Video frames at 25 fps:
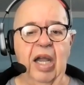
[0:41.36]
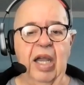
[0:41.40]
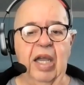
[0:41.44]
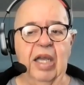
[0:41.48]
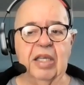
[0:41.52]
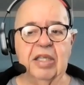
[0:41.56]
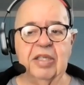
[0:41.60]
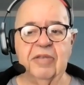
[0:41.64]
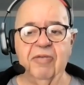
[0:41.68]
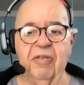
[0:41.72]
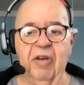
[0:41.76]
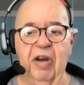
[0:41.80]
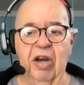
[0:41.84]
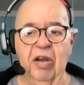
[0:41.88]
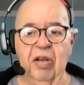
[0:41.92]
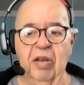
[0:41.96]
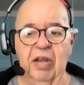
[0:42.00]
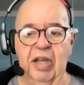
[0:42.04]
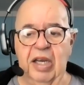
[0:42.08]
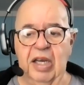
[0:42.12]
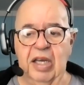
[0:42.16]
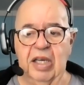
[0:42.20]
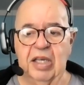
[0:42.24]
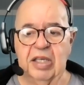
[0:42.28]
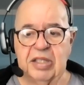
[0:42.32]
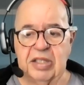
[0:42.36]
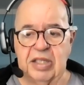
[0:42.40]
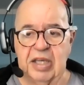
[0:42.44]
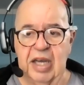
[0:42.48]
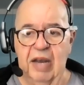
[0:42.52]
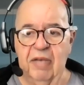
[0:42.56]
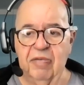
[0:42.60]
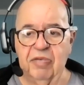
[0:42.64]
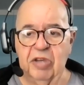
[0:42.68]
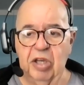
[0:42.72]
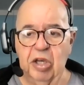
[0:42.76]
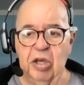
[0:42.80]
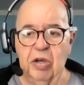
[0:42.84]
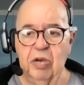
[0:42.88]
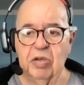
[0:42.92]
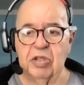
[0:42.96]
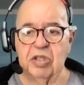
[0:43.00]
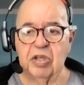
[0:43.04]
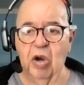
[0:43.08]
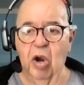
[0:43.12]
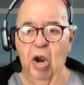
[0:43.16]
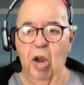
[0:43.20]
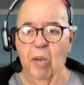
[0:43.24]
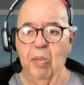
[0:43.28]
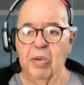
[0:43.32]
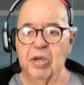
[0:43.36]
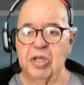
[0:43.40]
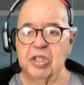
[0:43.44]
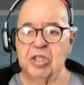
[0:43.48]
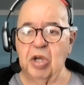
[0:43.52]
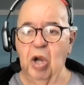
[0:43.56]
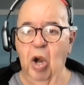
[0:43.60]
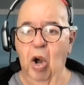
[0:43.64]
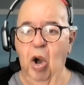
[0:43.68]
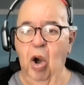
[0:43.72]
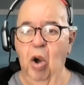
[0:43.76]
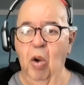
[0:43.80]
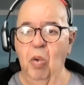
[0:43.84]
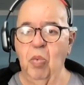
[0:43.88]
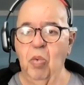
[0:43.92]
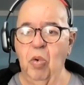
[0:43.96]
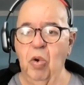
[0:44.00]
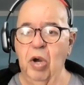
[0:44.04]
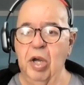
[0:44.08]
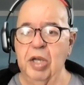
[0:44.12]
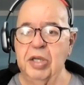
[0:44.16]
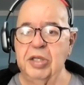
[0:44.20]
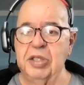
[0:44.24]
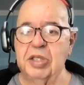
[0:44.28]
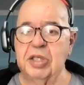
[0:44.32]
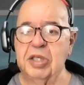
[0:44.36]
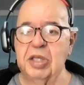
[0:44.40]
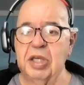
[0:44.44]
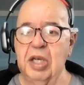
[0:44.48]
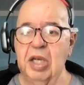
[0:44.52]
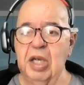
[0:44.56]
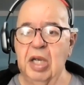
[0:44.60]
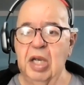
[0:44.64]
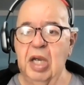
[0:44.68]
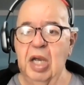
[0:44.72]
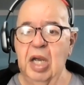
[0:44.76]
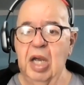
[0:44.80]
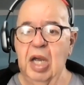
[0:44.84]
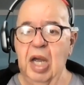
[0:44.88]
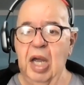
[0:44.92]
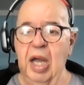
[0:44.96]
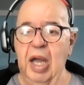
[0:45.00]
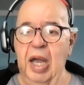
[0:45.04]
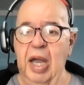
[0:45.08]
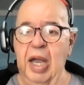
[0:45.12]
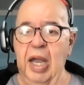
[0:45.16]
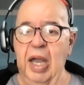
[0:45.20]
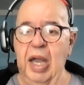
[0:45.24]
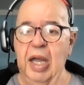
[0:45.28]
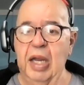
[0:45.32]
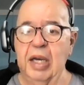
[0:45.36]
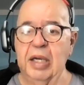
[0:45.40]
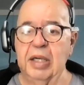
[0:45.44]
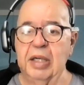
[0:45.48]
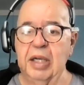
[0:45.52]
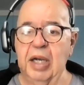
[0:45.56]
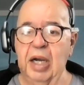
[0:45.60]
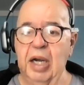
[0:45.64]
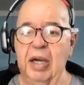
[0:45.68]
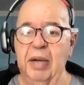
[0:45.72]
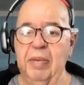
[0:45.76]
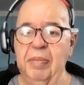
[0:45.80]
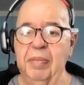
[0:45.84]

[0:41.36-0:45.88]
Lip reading: It's fairly safe to use on almost all woods, and